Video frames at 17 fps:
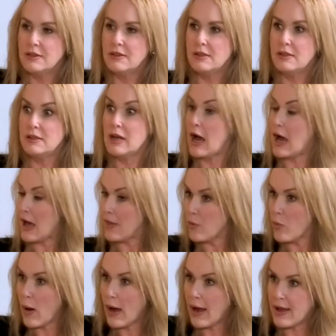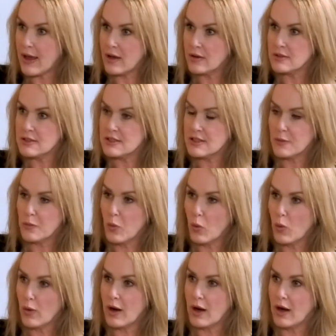No, other way, out into the
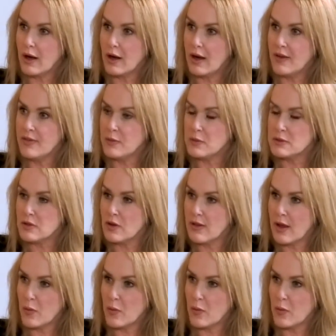water, and there was like that